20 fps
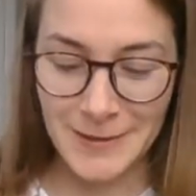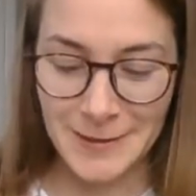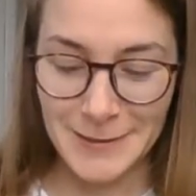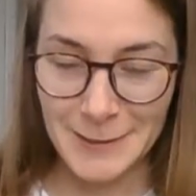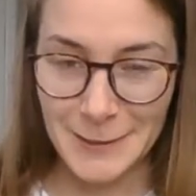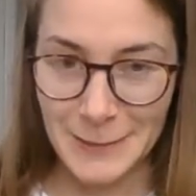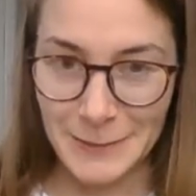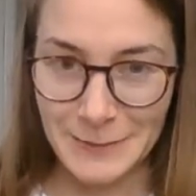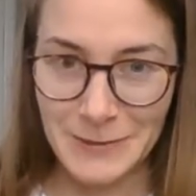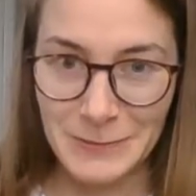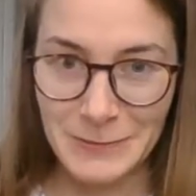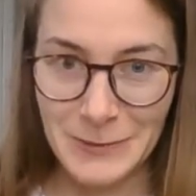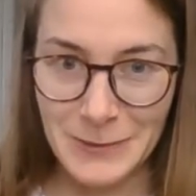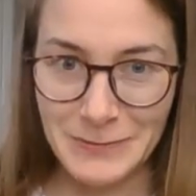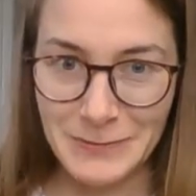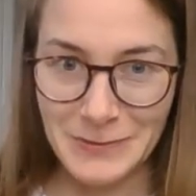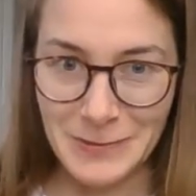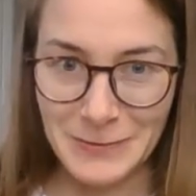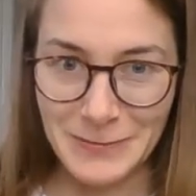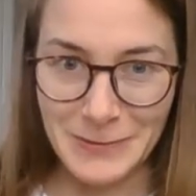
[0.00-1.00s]
Tom, tom,
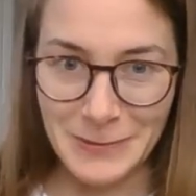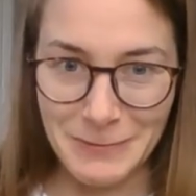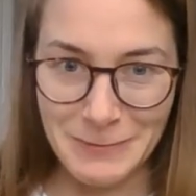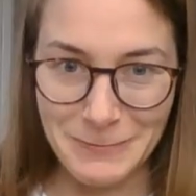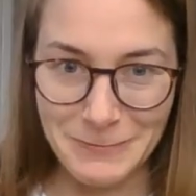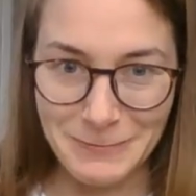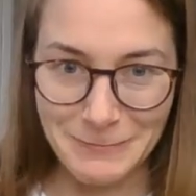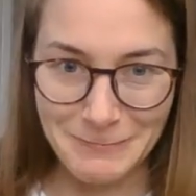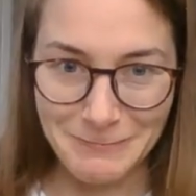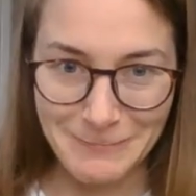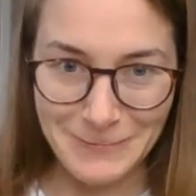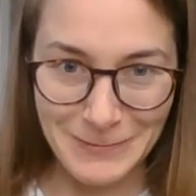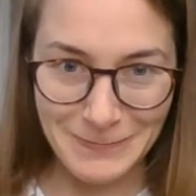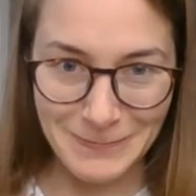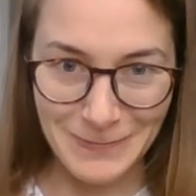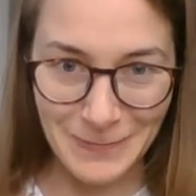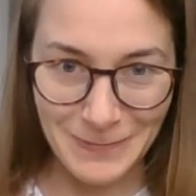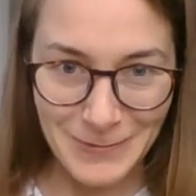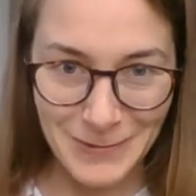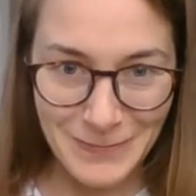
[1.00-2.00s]
tom, tom, tom, tom,
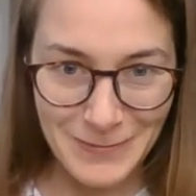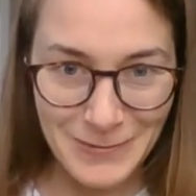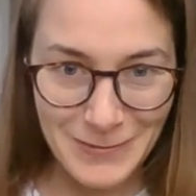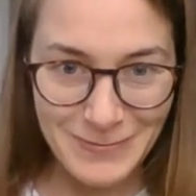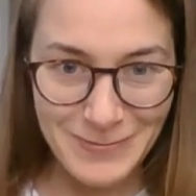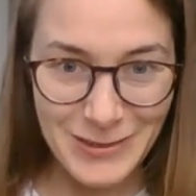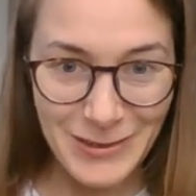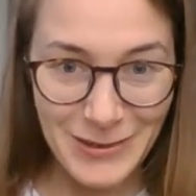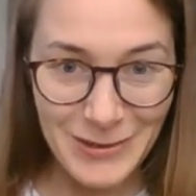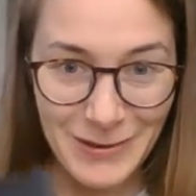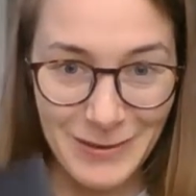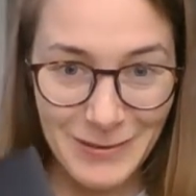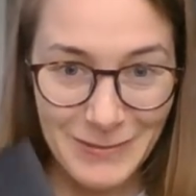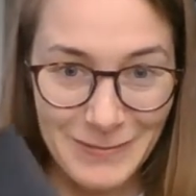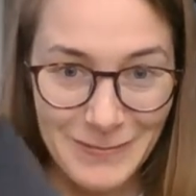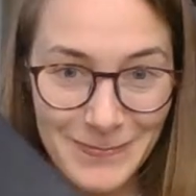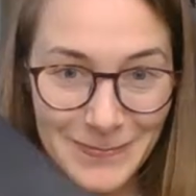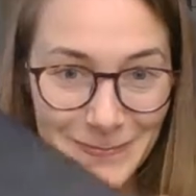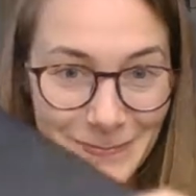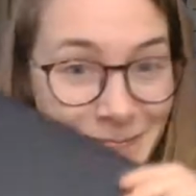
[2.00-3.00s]
tom, tom, tom,
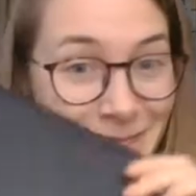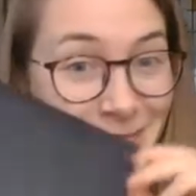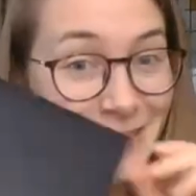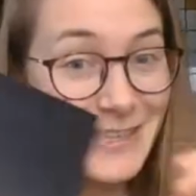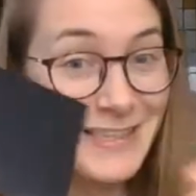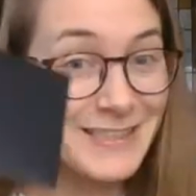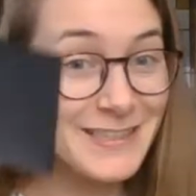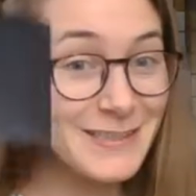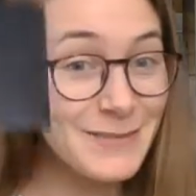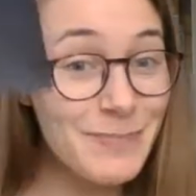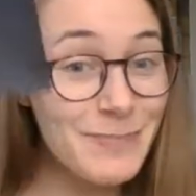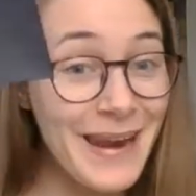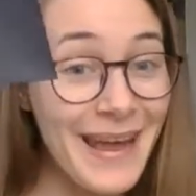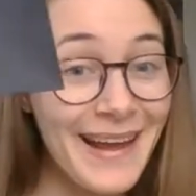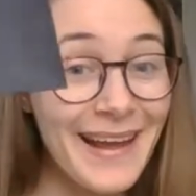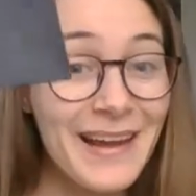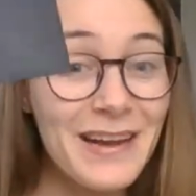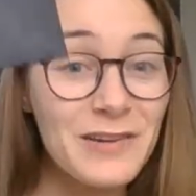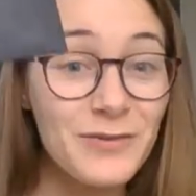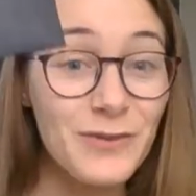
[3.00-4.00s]
tom. This is a
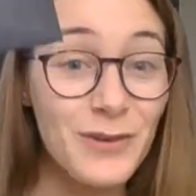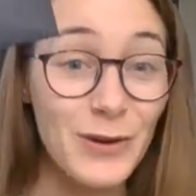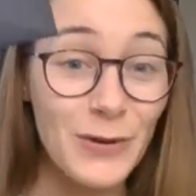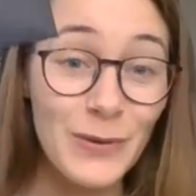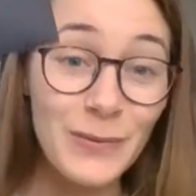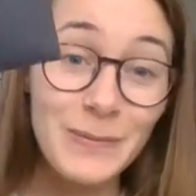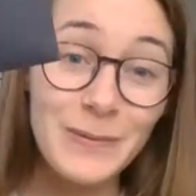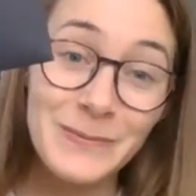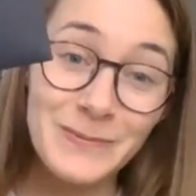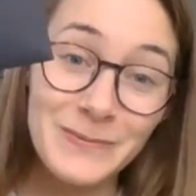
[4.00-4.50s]
black envelope.